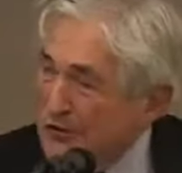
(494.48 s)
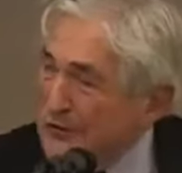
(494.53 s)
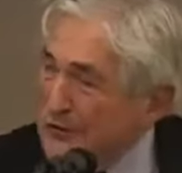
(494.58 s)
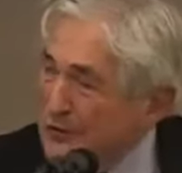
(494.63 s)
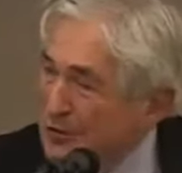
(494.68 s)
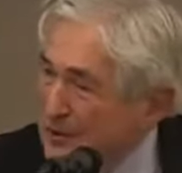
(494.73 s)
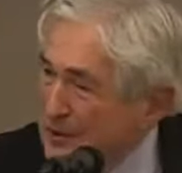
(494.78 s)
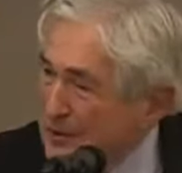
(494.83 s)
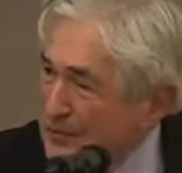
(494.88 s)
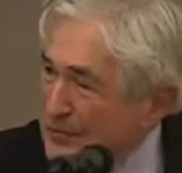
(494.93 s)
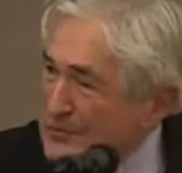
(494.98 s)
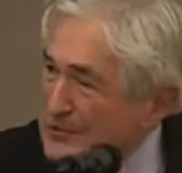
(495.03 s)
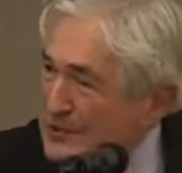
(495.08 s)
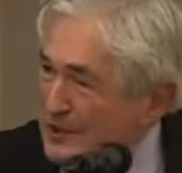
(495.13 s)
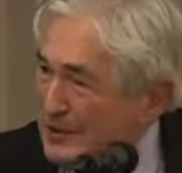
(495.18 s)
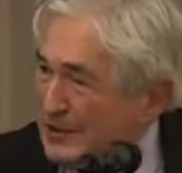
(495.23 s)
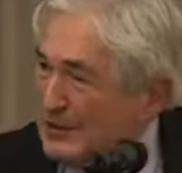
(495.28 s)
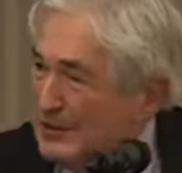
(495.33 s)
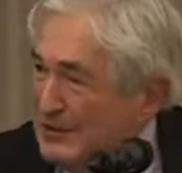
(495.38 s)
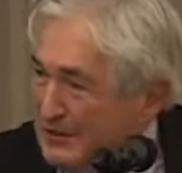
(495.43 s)
of
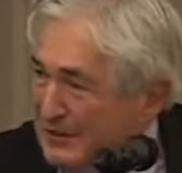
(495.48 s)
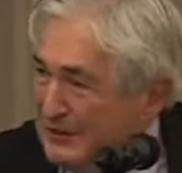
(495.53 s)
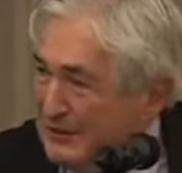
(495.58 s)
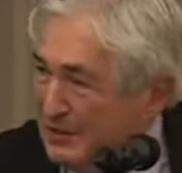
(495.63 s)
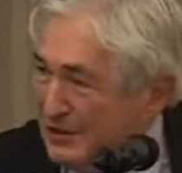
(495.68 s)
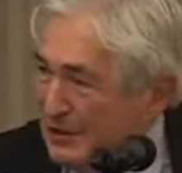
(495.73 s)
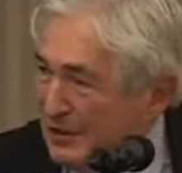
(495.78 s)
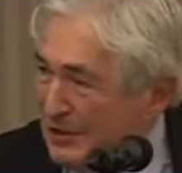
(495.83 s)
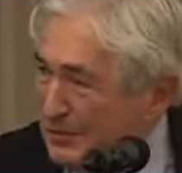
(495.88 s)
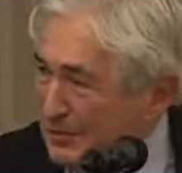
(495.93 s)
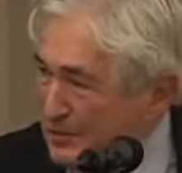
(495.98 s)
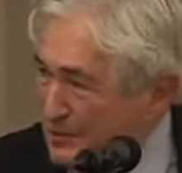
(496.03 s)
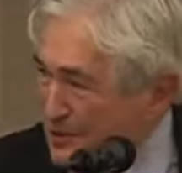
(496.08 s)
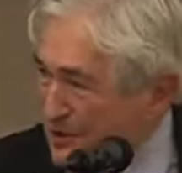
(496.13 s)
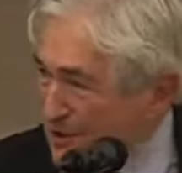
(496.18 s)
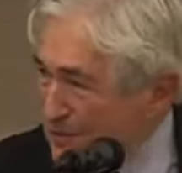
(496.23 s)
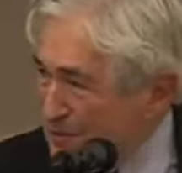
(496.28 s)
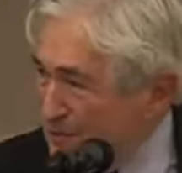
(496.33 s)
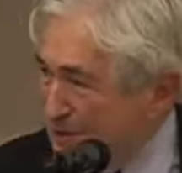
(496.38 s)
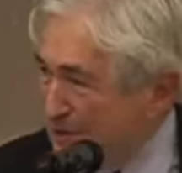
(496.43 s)
20% of the global
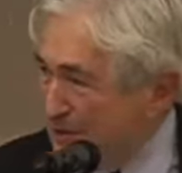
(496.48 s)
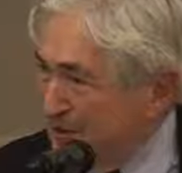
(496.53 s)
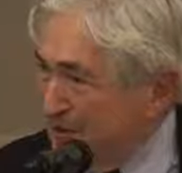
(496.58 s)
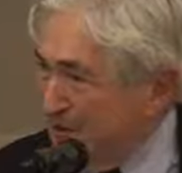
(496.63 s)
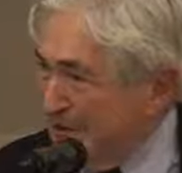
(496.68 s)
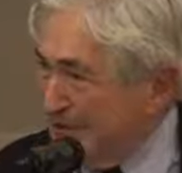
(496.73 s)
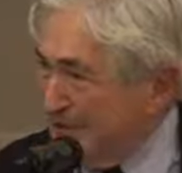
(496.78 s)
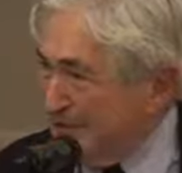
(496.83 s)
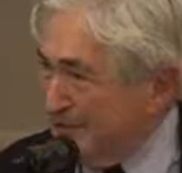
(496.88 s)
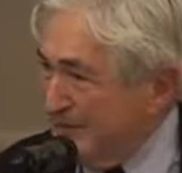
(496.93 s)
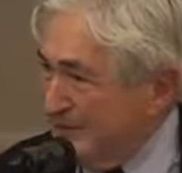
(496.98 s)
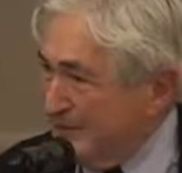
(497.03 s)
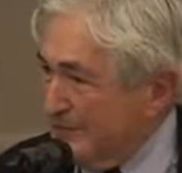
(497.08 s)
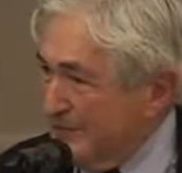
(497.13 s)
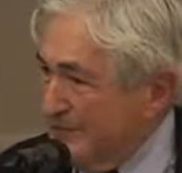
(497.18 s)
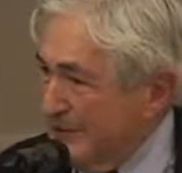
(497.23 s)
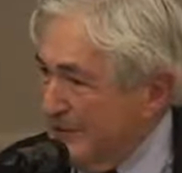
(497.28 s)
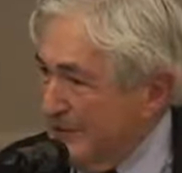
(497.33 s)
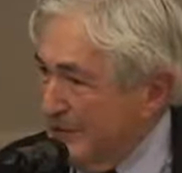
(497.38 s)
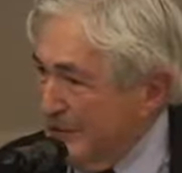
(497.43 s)
GDP.
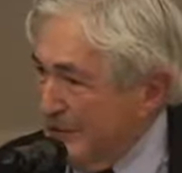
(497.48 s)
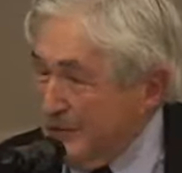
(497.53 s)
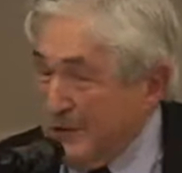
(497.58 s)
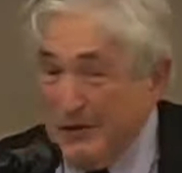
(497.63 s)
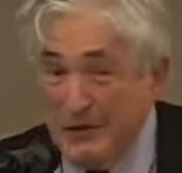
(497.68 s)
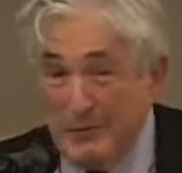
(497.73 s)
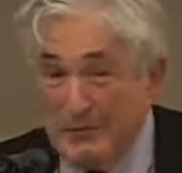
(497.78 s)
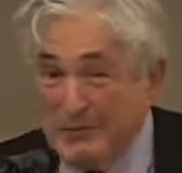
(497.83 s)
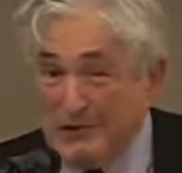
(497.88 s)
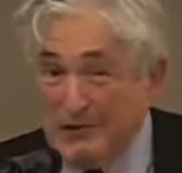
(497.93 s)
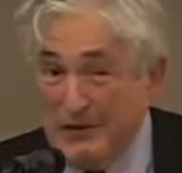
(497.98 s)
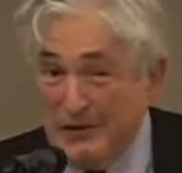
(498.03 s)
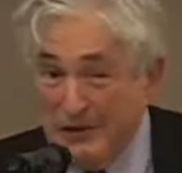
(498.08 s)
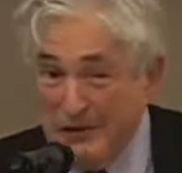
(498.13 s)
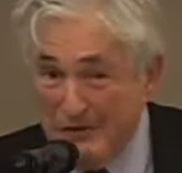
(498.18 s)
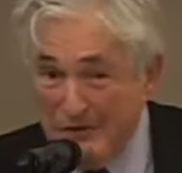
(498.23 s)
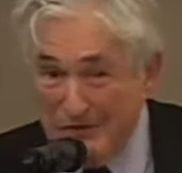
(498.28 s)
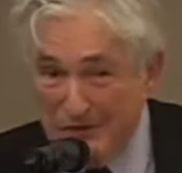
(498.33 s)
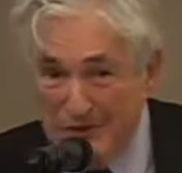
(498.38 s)
20%